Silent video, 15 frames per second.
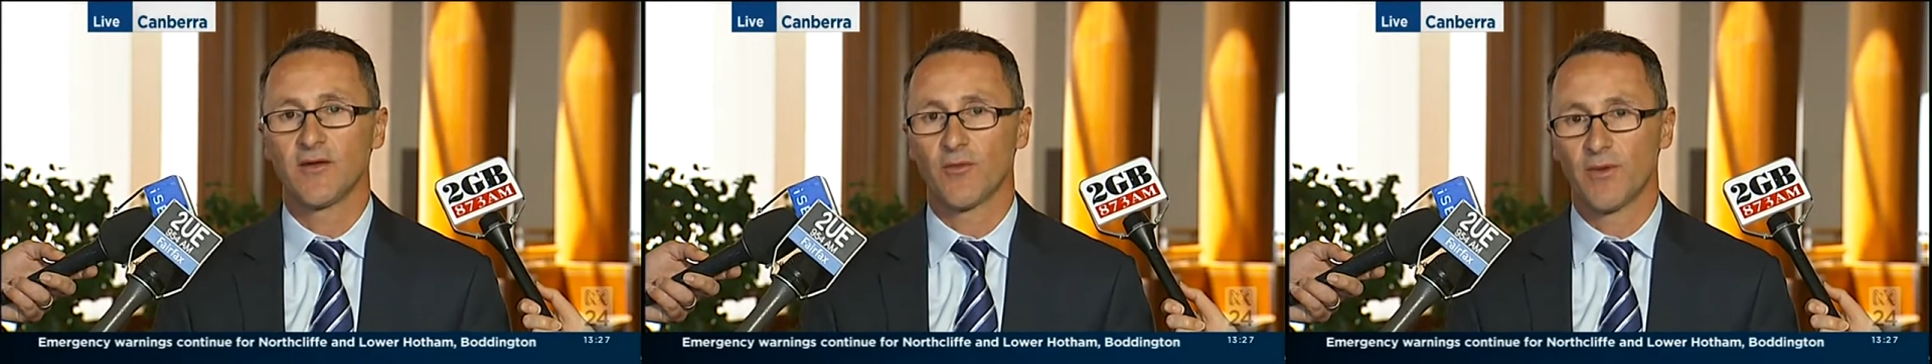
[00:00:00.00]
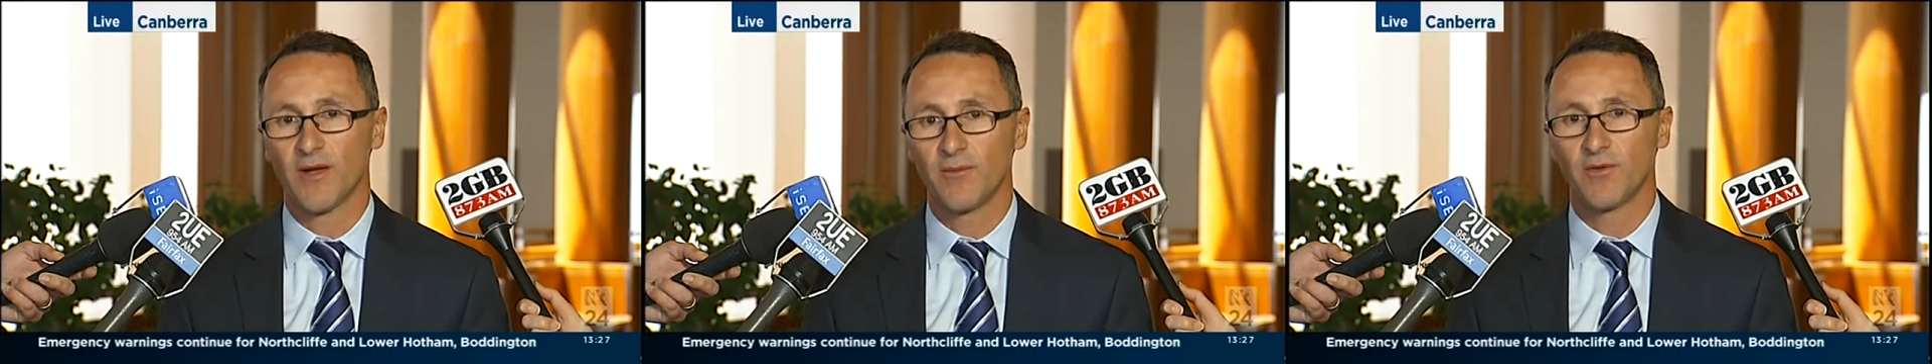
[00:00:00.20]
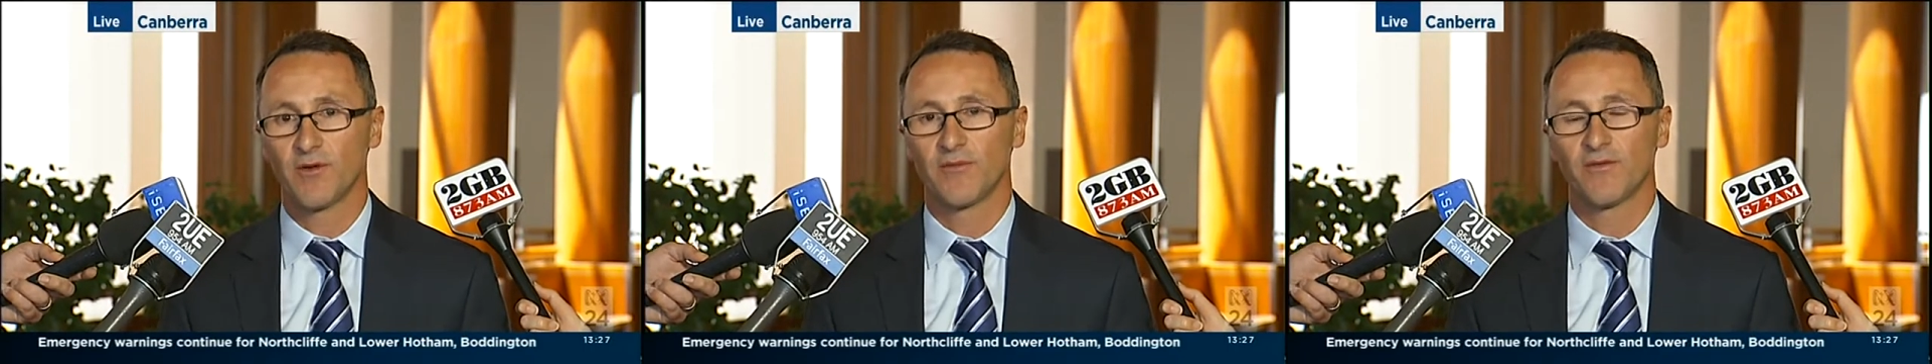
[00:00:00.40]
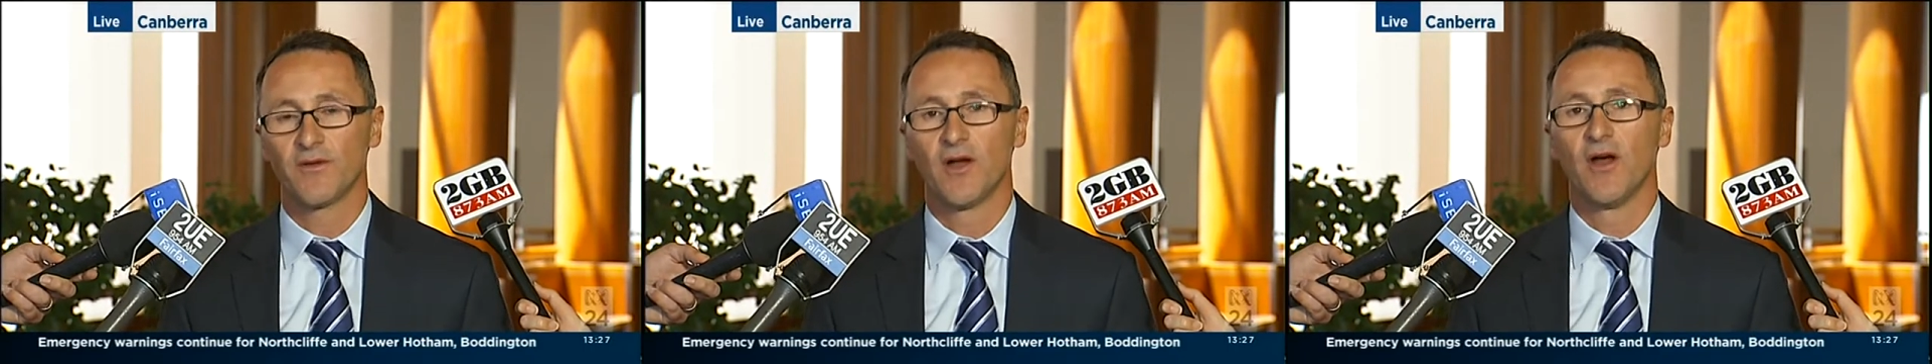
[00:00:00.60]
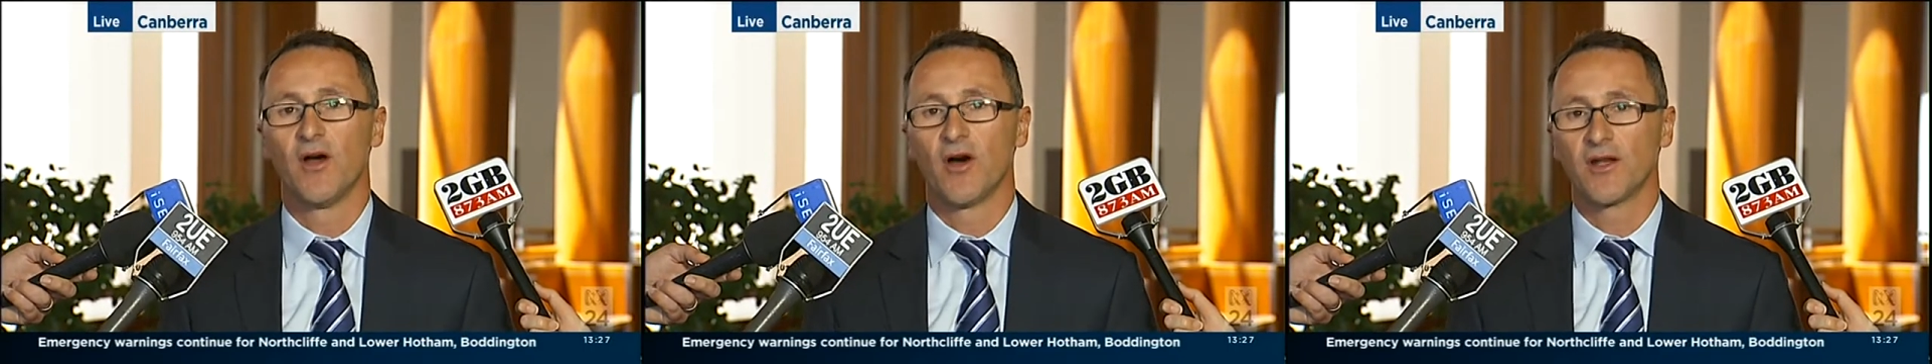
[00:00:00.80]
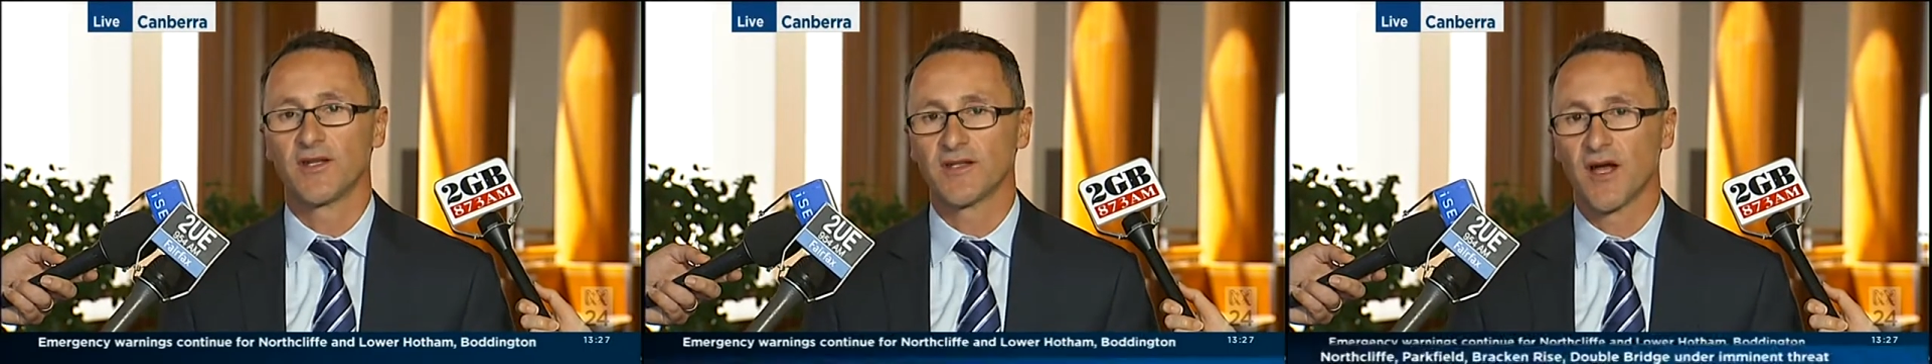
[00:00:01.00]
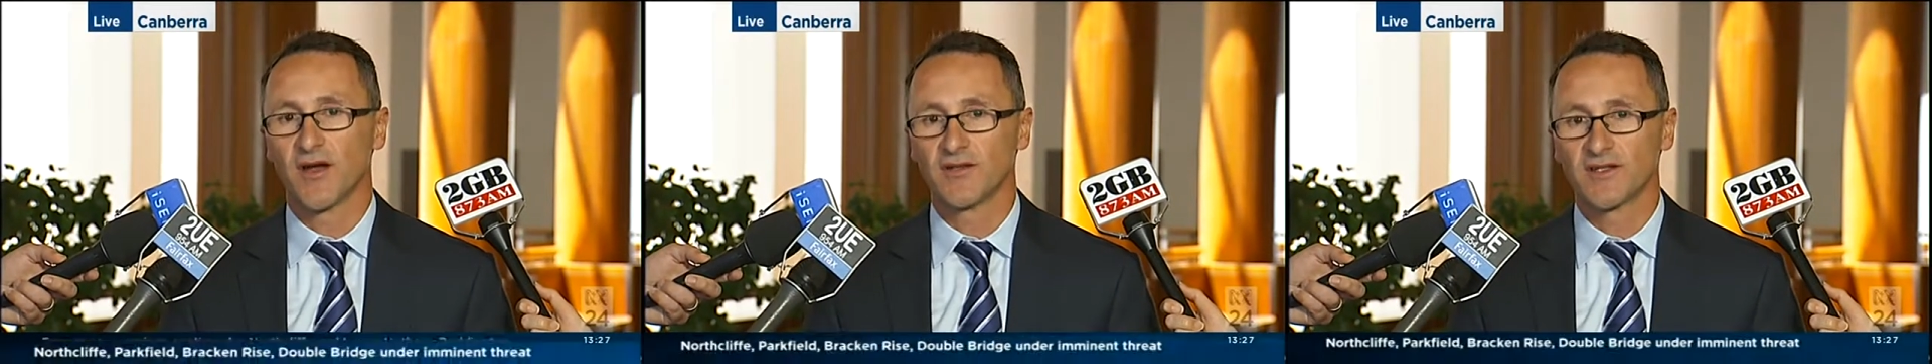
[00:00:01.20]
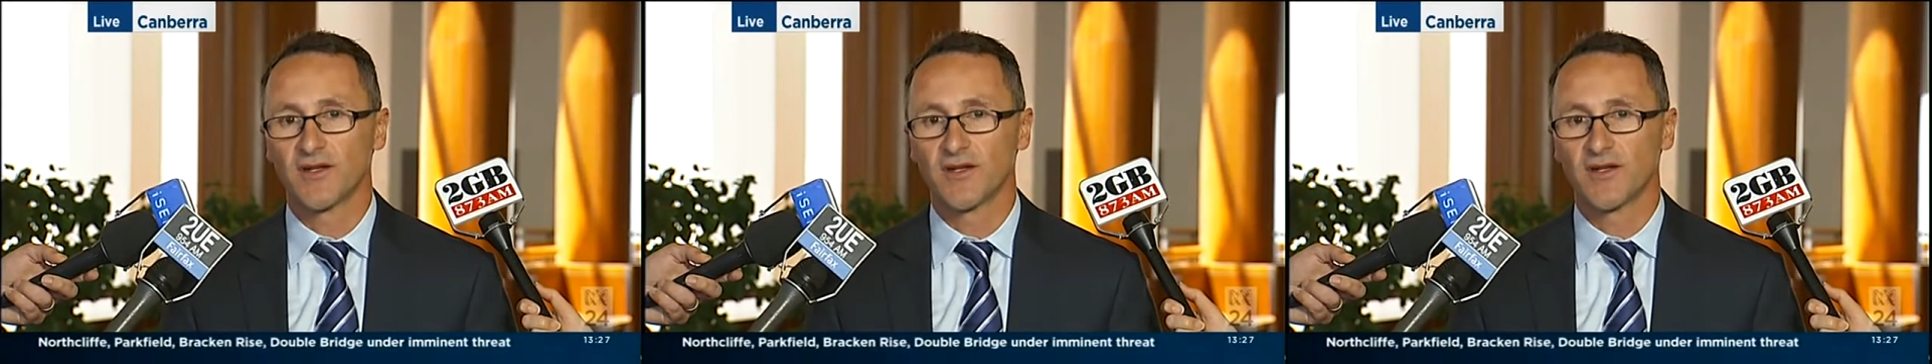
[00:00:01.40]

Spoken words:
There are people on his own